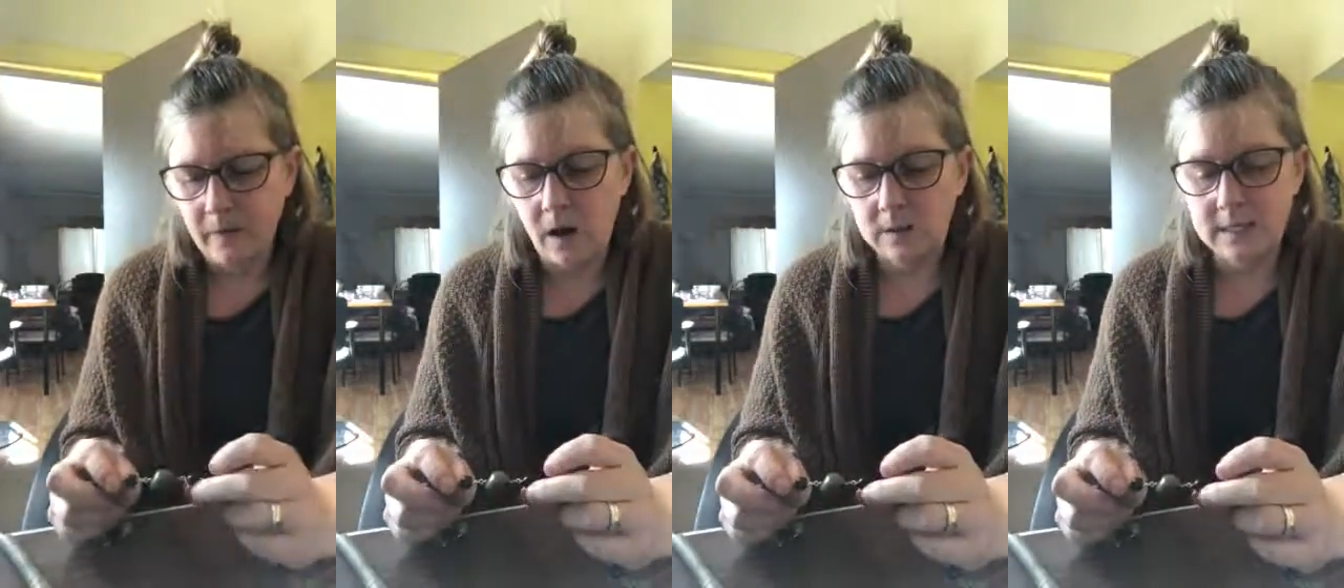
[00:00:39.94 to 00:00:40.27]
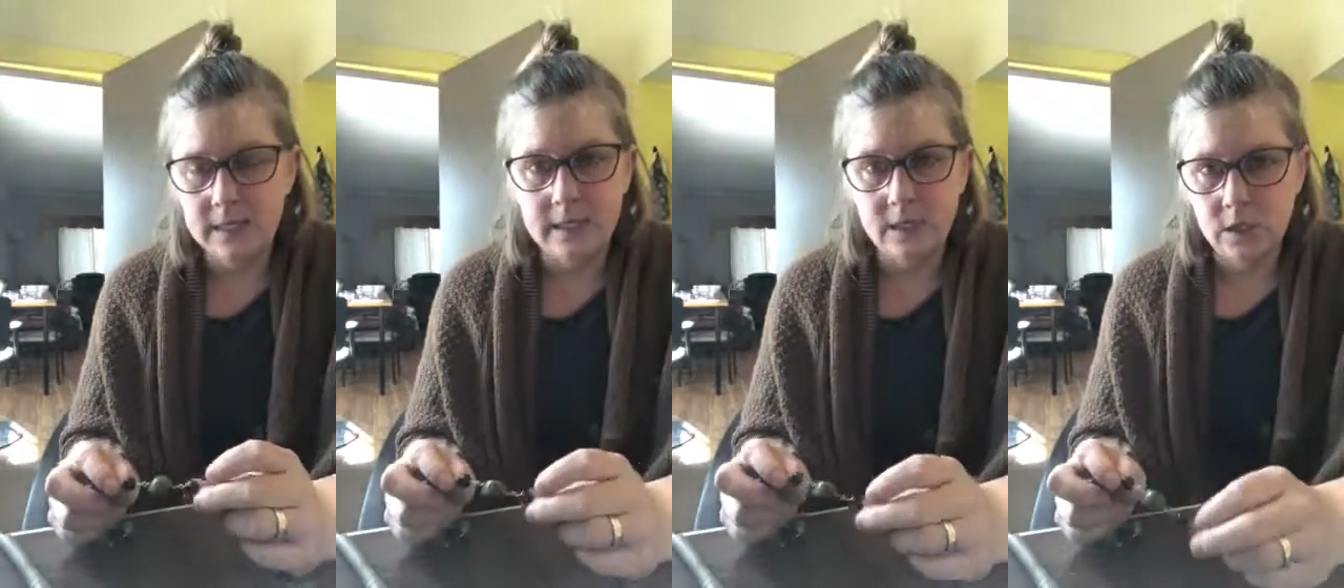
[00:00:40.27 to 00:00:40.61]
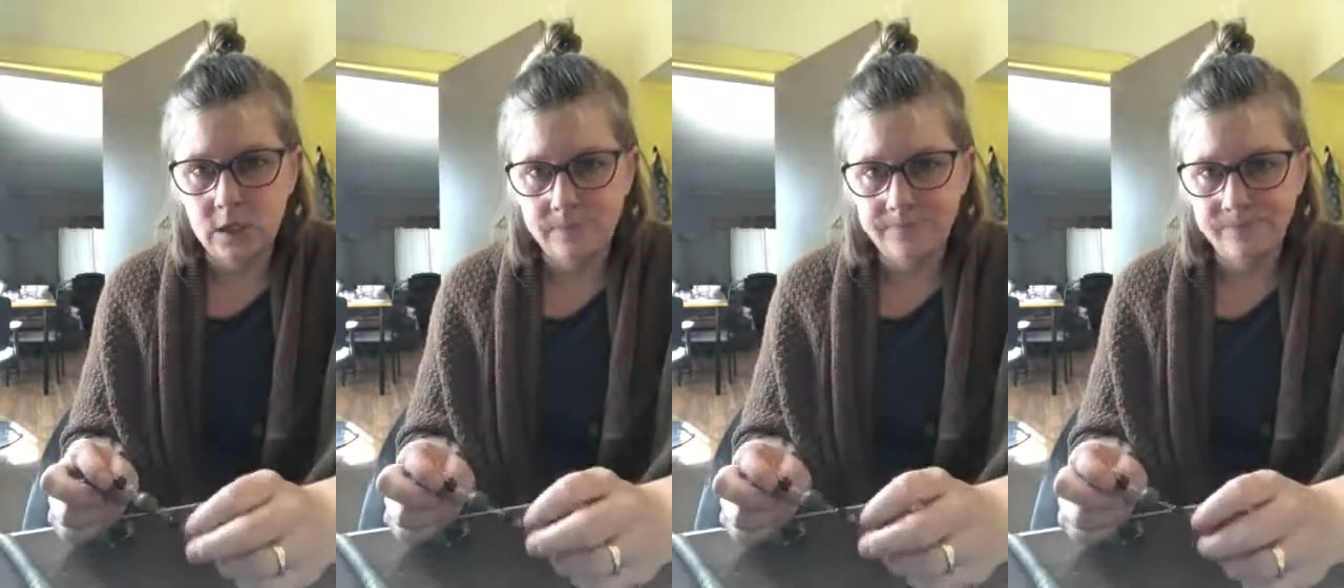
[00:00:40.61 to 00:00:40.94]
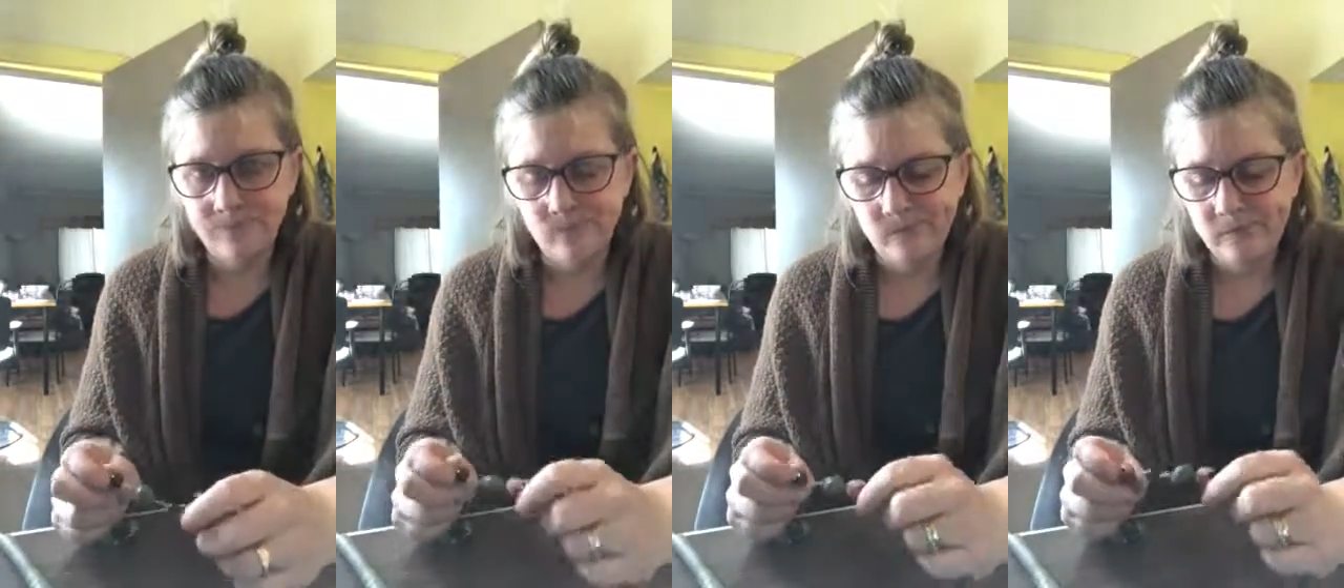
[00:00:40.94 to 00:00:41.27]
oxidation,
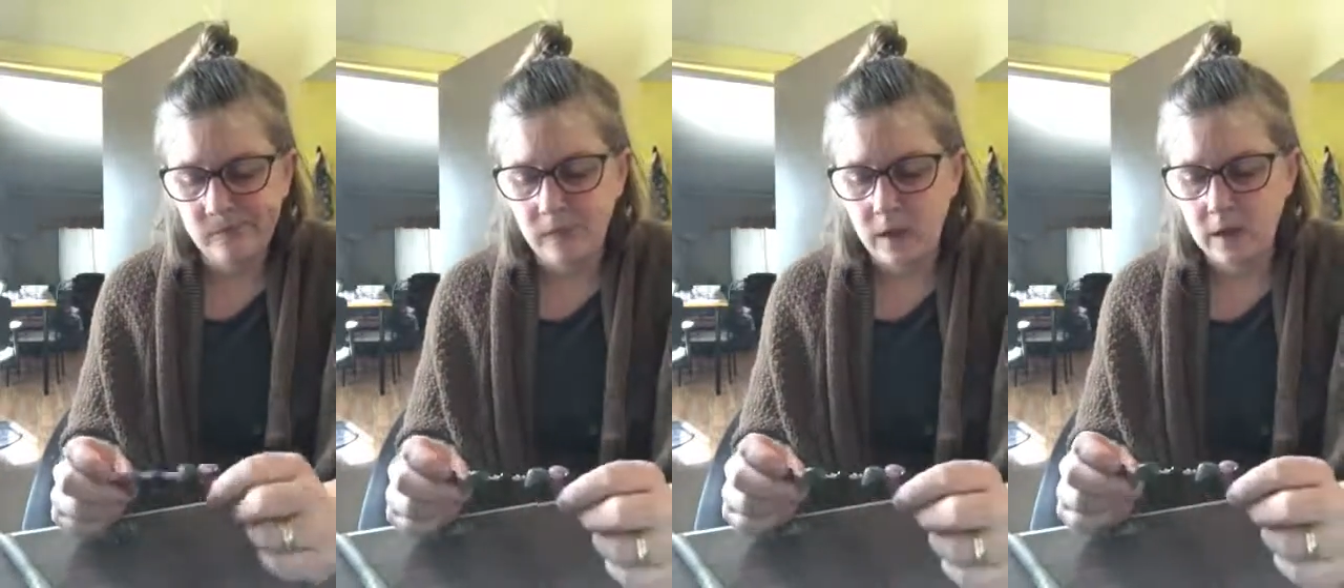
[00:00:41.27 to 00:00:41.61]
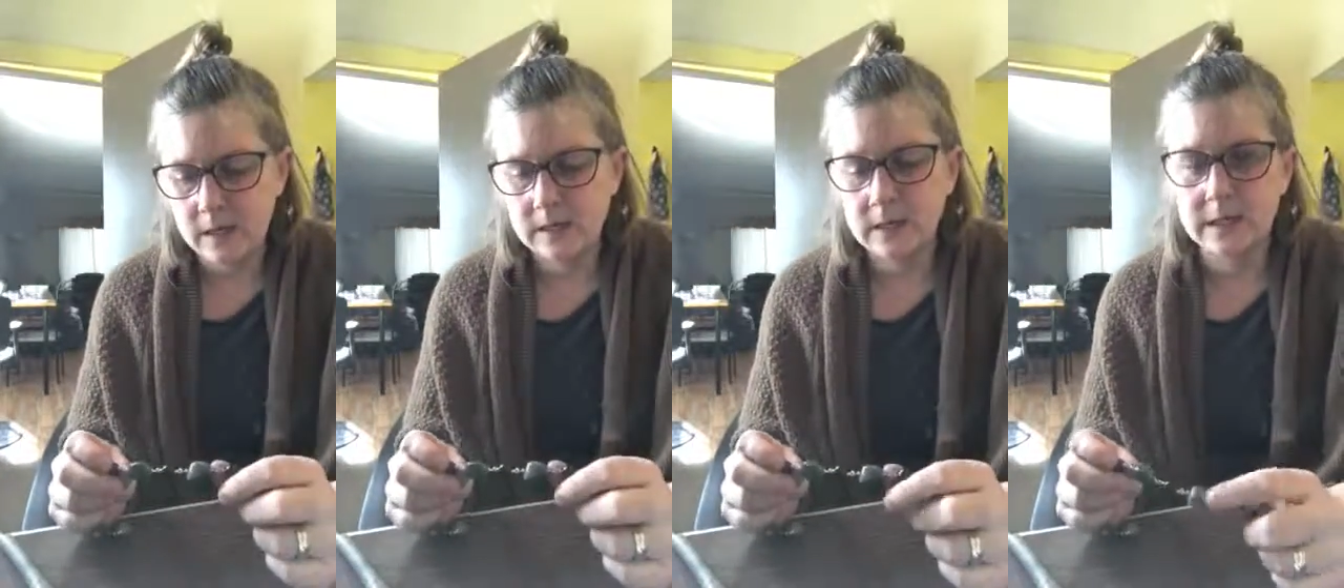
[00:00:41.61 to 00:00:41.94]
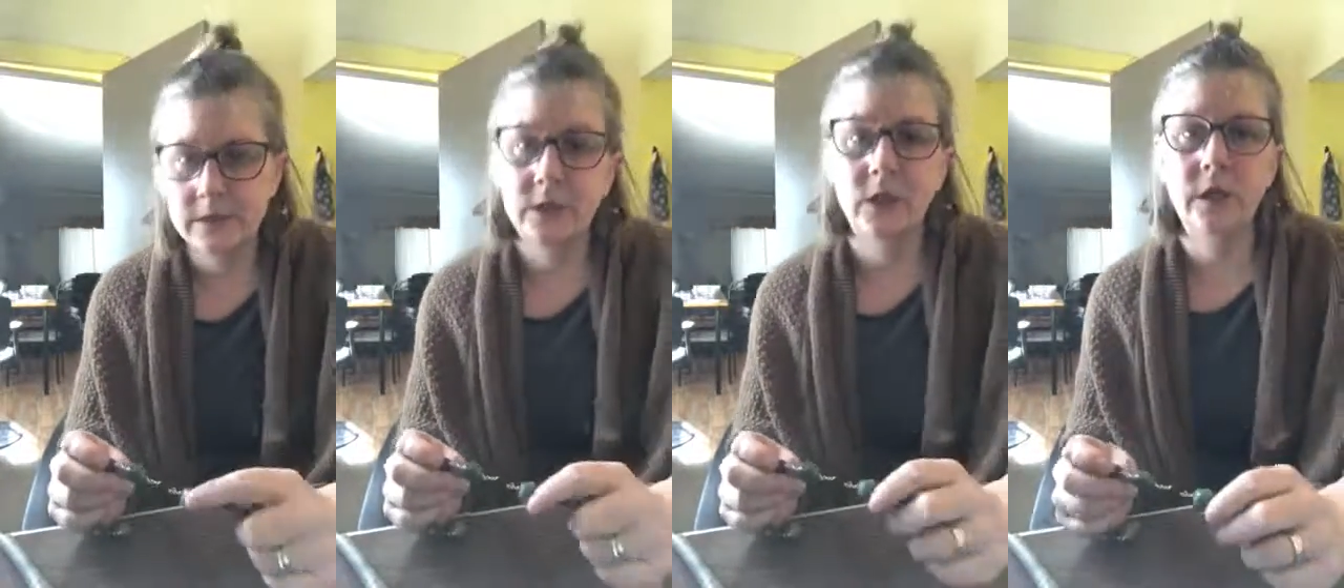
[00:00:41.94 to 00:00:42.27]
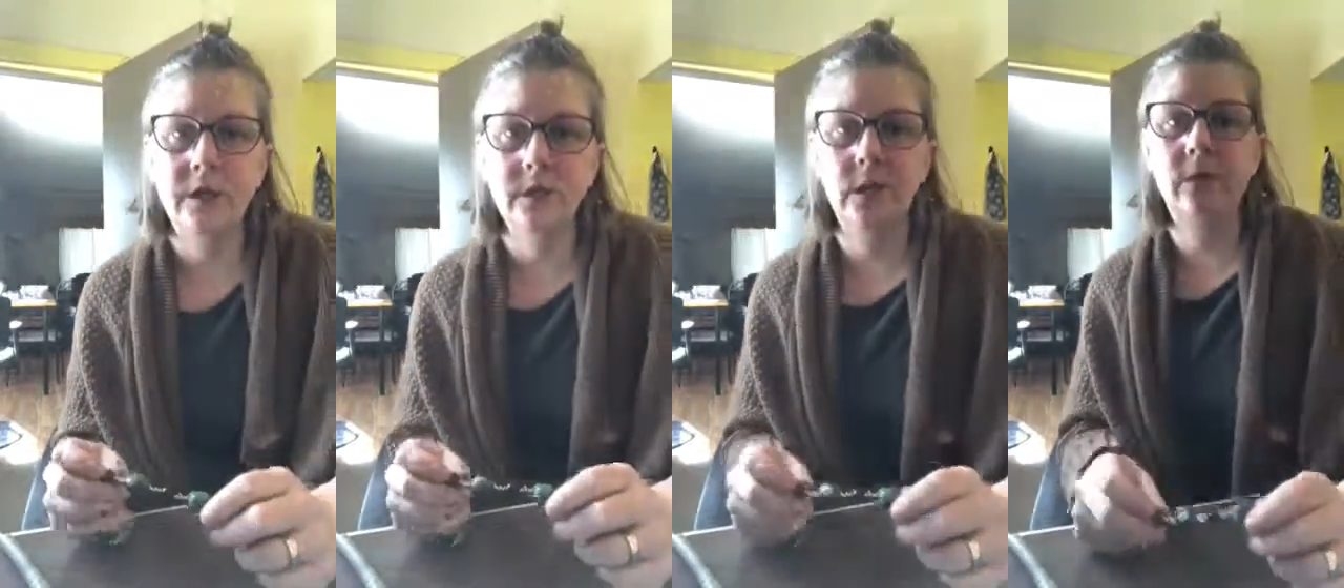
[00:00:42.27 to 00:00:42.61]
because it is
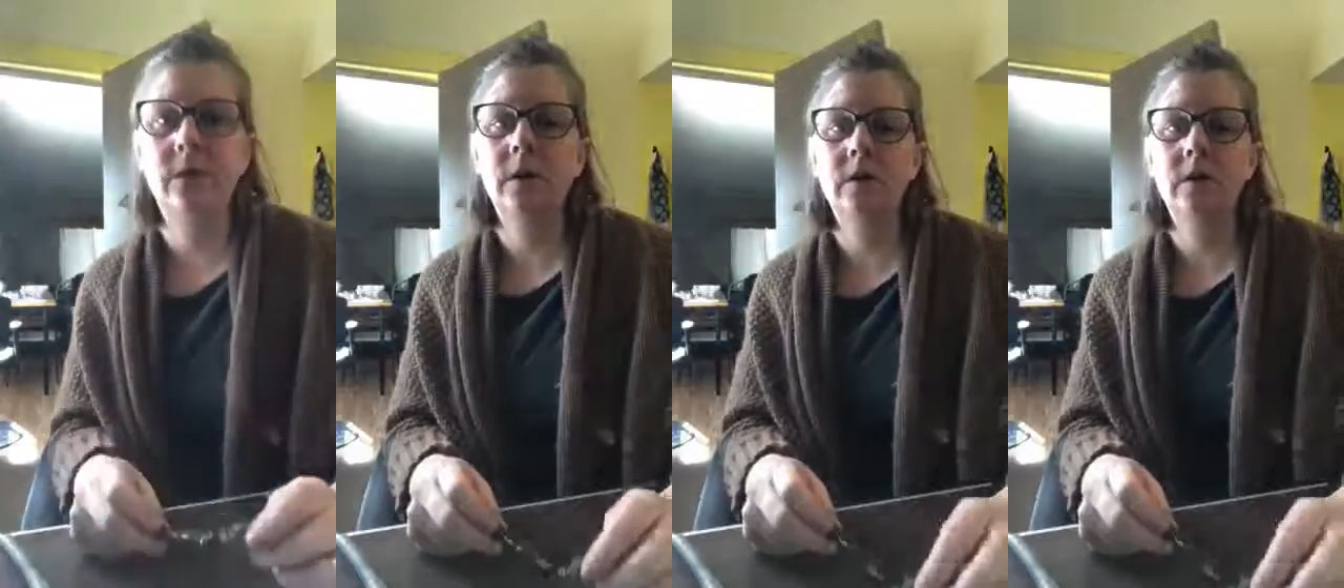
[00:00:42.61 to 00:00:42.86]
sterling silver,